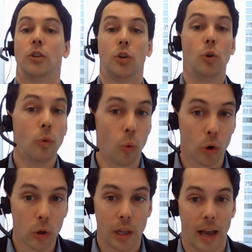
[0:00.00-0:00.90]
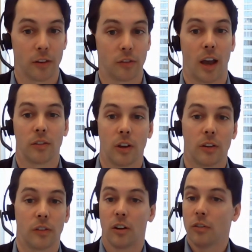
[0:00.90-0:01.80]
two world-class
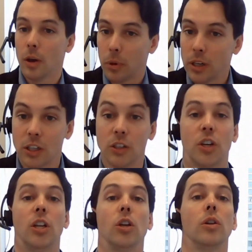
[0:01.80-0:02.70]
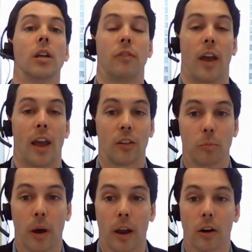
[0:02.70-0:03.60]
assets that have been continually advanced
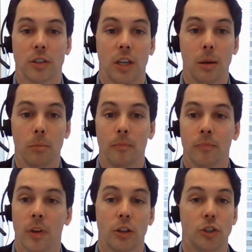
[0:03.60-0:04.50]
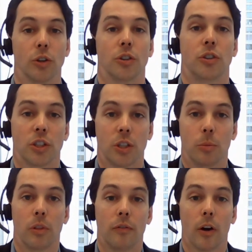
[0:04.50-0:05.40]
by our team in a jurisdiction
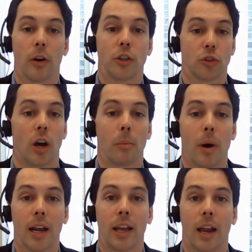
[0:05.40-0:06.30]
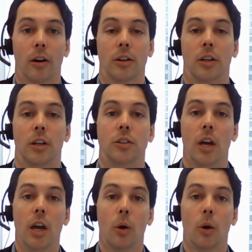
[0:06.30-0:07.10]
with a very strong mining heritage,